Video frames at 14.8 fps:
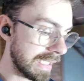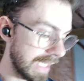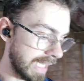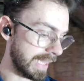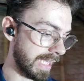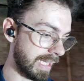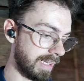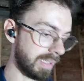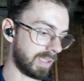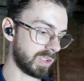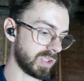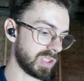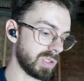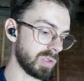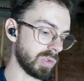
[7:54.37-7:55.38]
And then I can
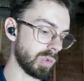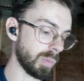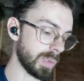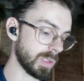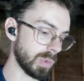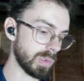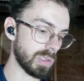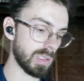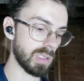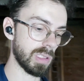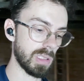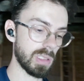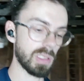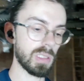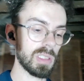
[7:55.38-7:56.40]
just use an orbital to